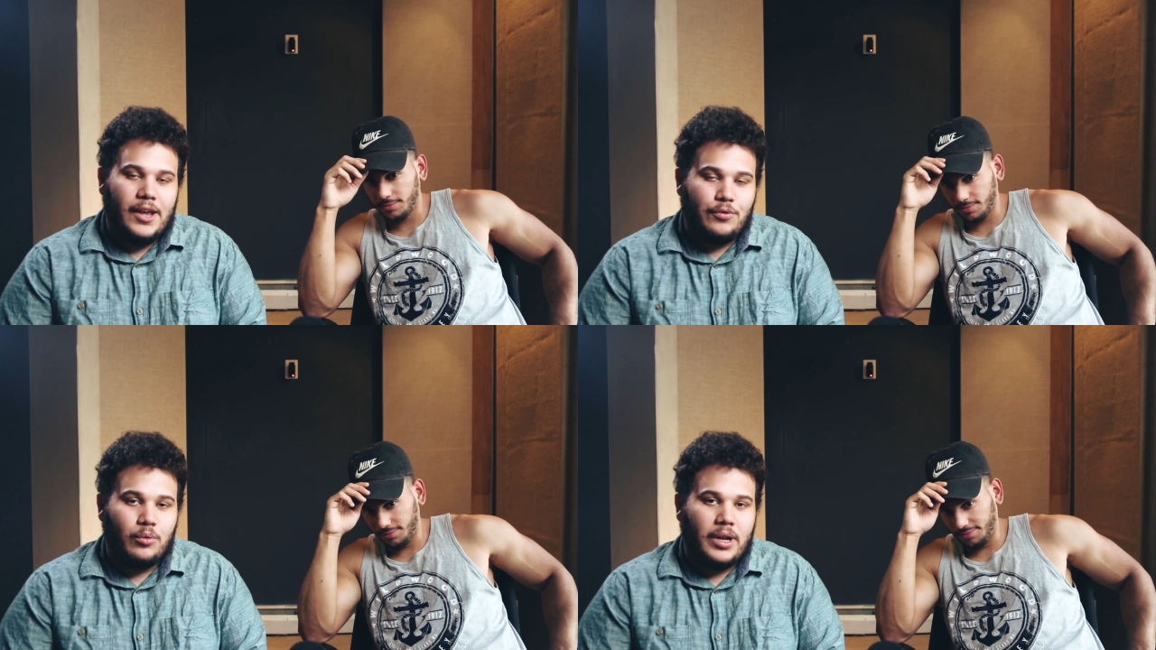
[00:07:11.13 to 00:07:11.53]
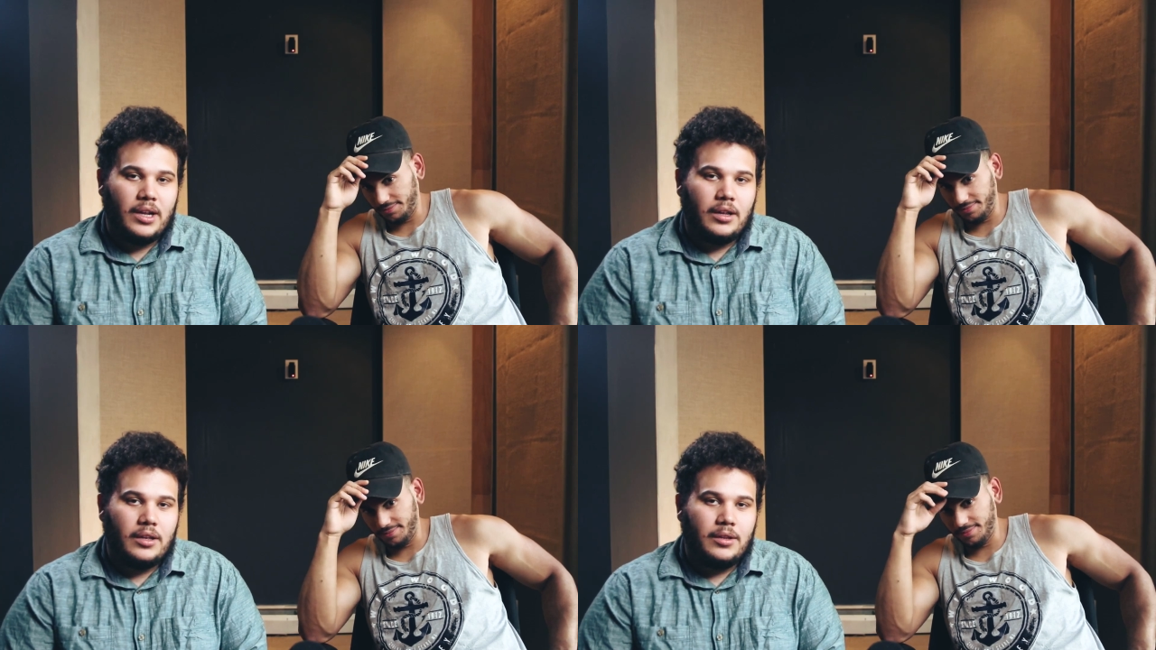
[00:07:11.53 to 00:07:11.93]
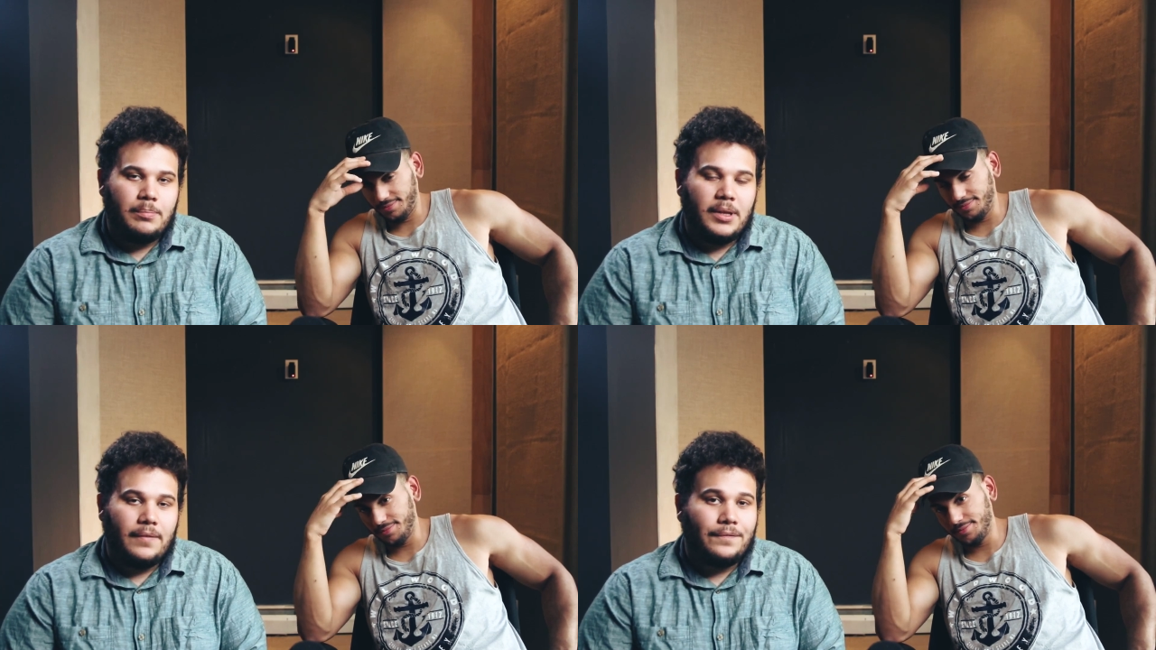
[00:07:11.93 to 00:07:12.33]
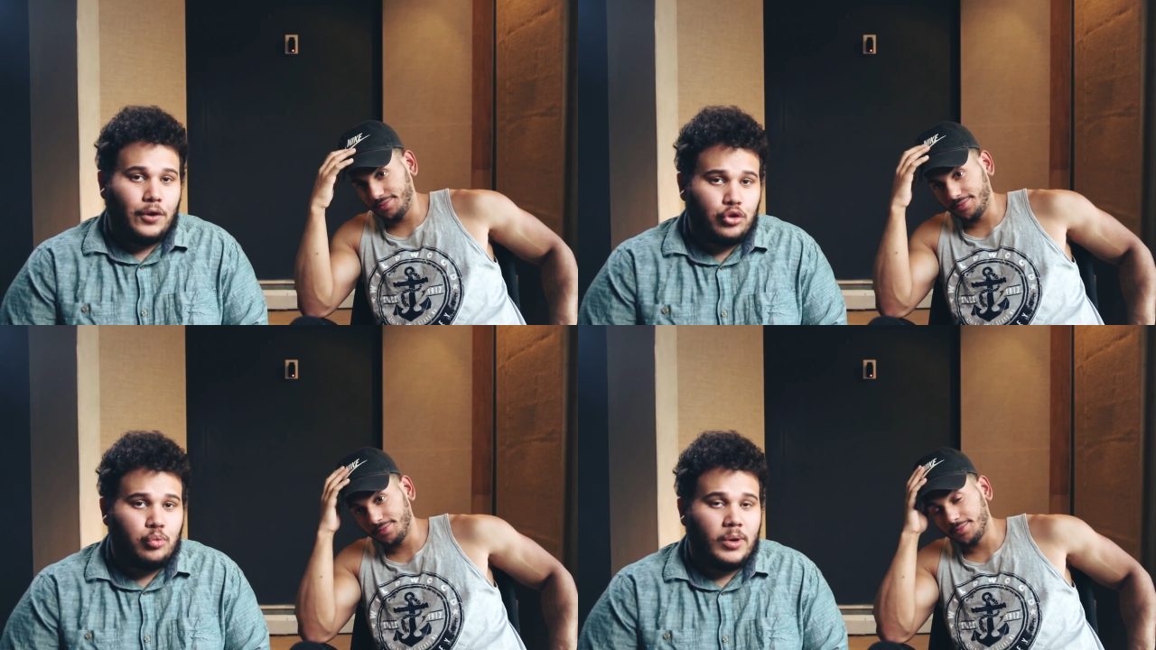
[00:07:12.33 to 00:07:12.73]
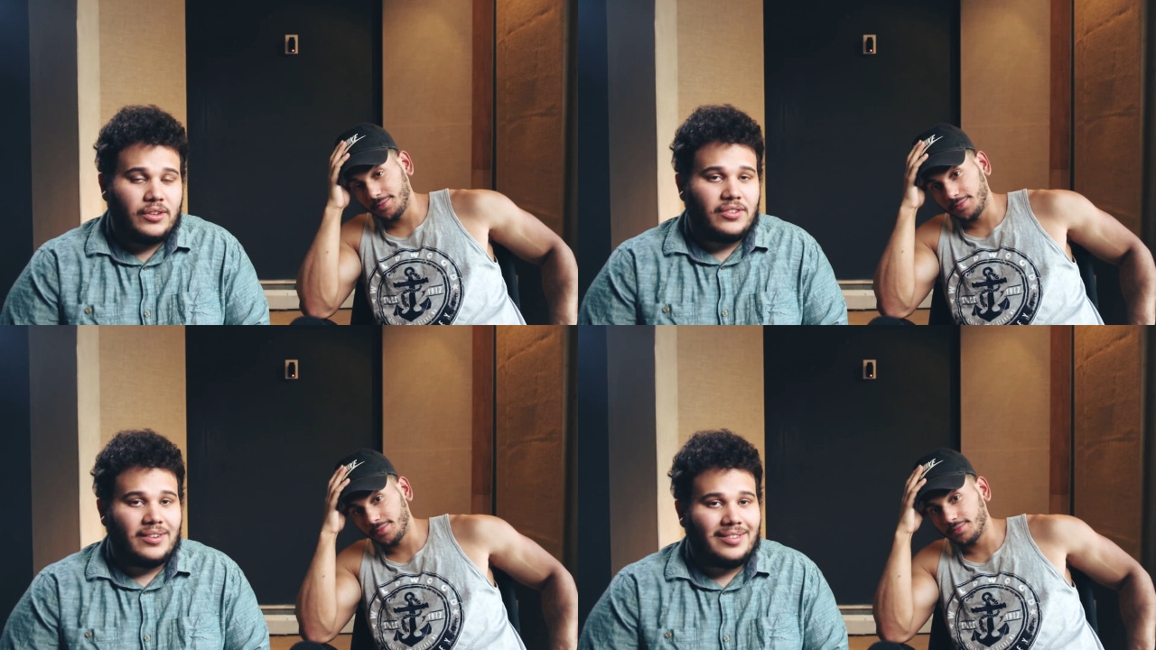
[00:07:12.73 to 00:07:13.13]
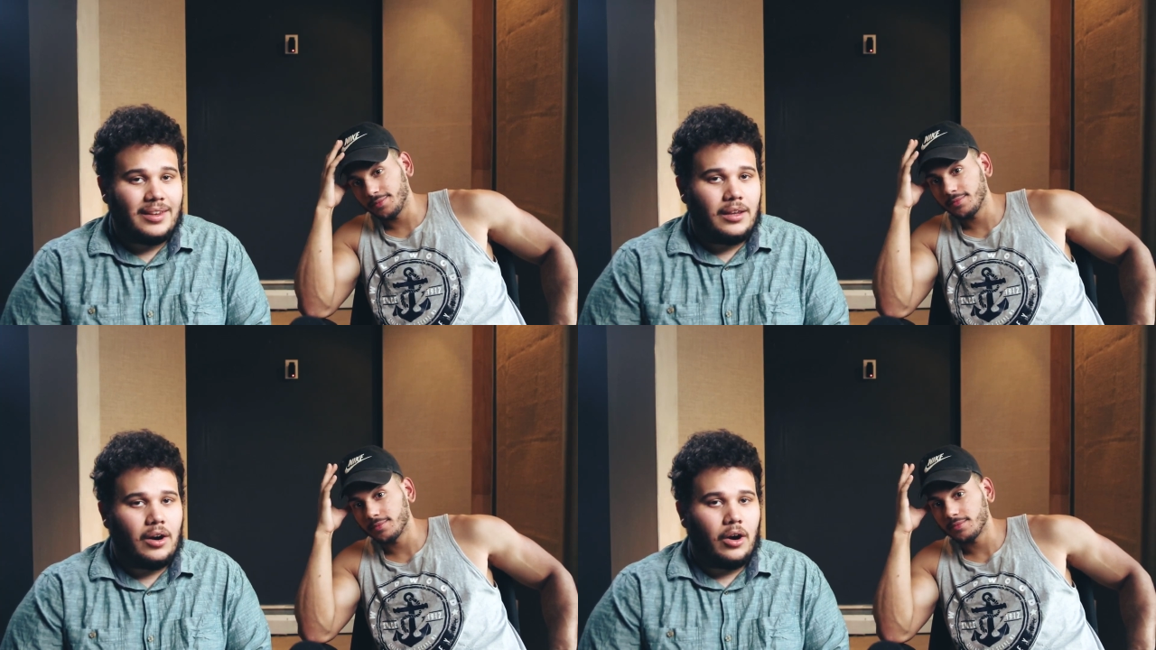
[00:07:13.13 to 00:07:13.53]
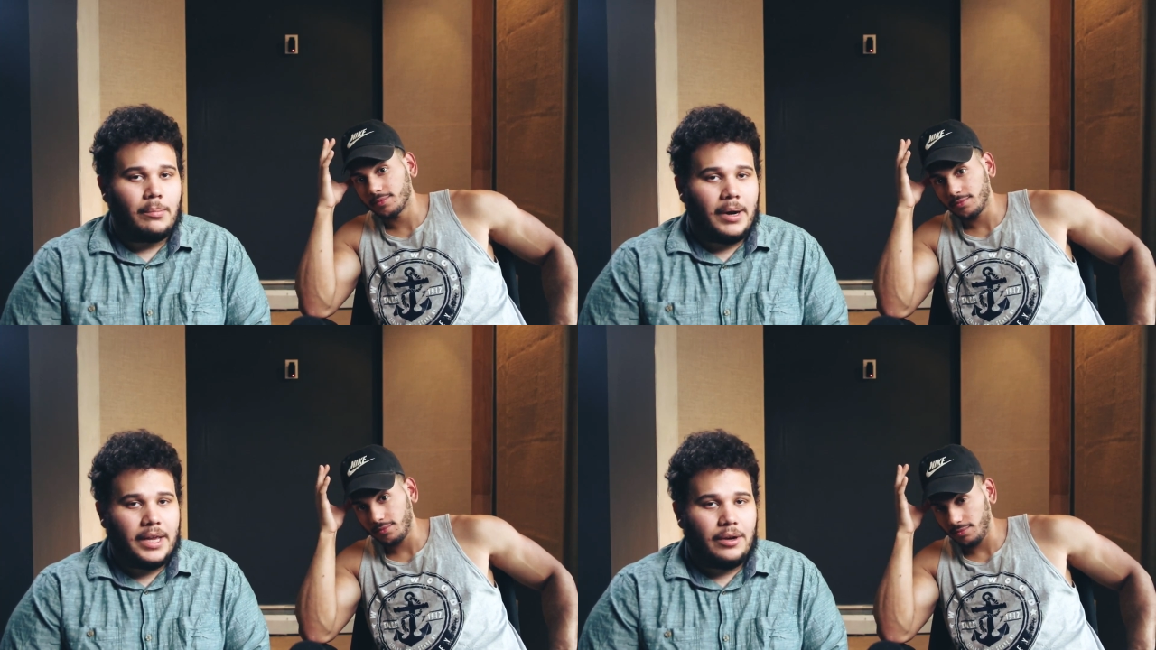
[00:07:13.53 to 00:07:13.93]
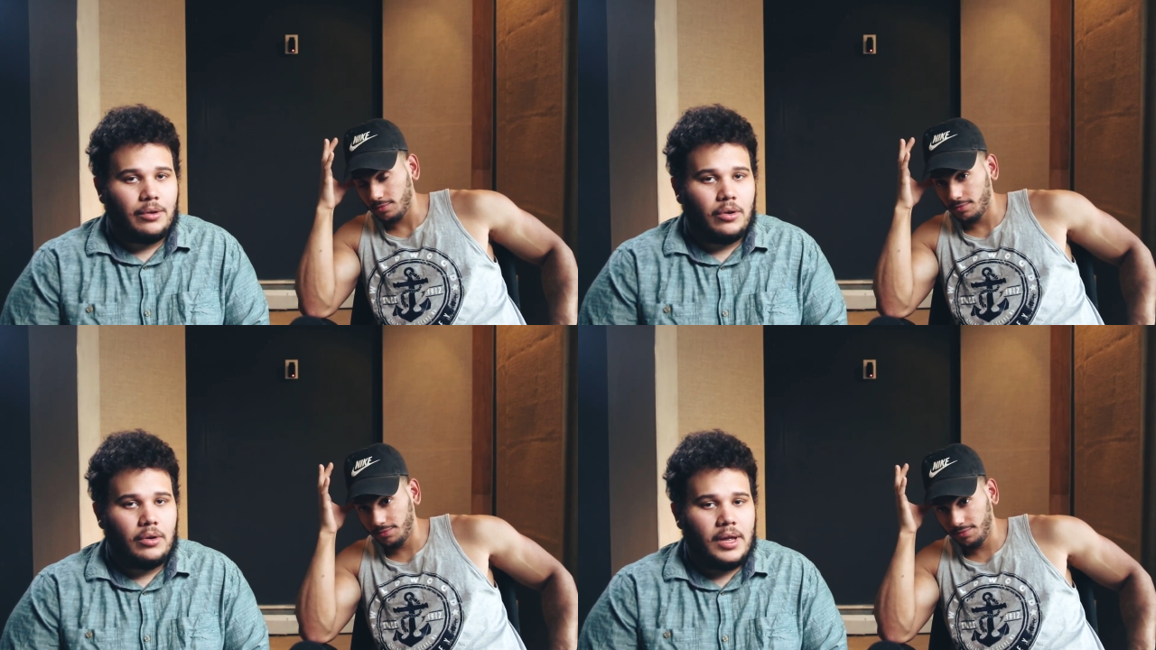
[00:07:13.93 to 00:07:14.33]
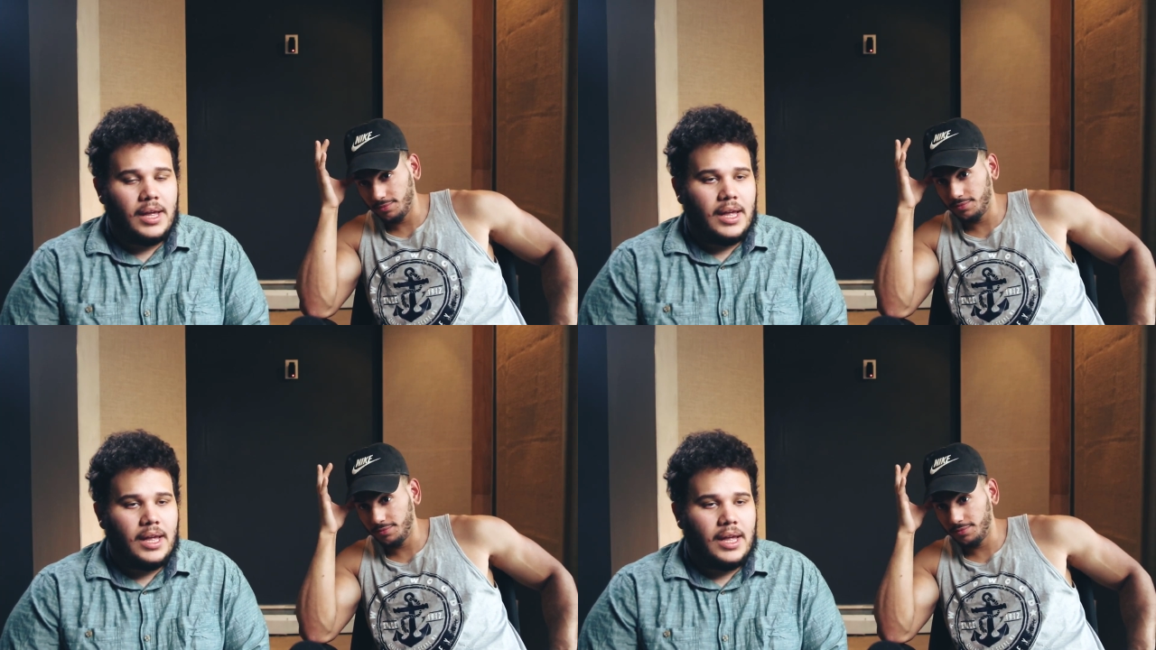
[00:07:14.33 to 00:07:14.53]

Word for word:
Speaker 1: If you want to be the first ones to see our My Hero,